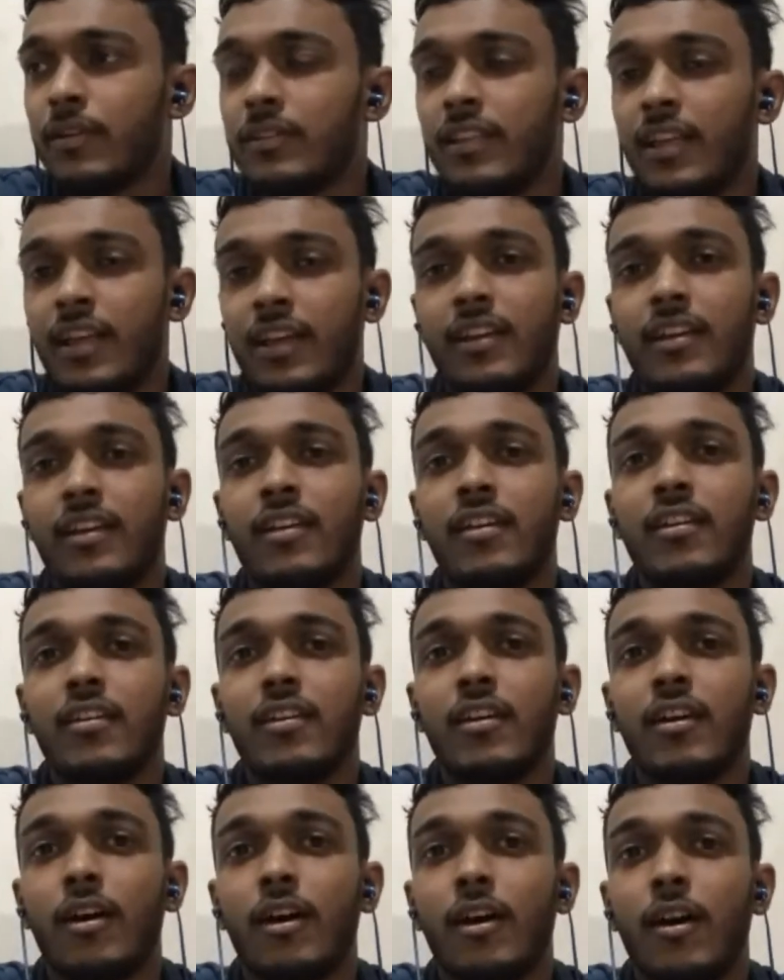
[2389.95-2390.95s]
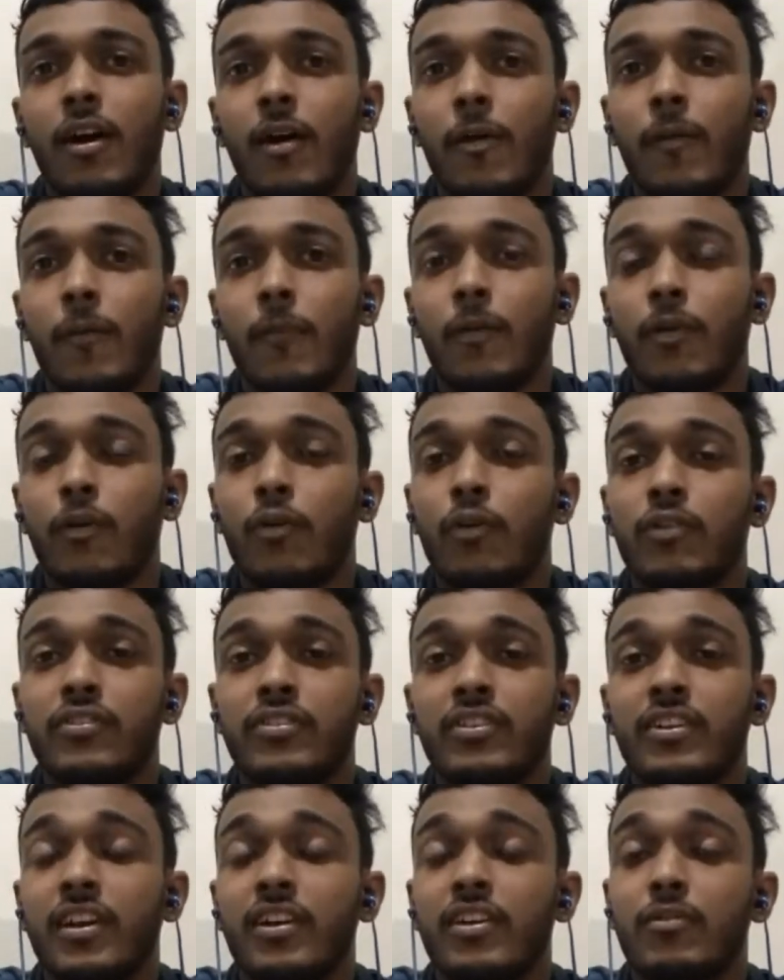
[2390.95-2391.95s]
they can
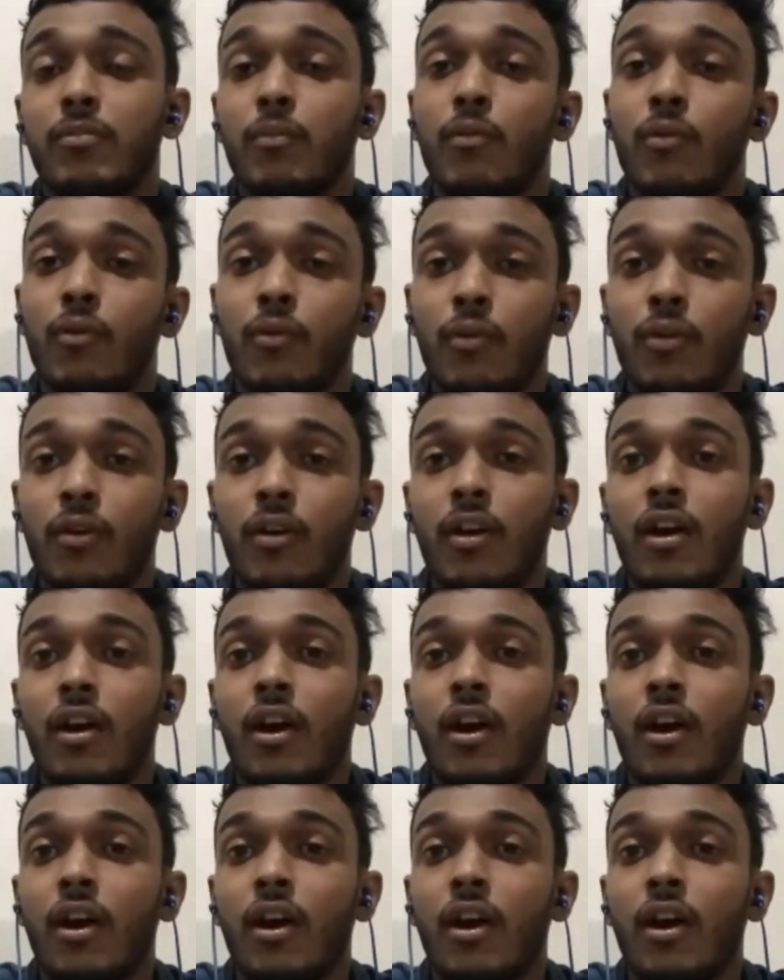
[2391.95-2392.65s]
concentrate more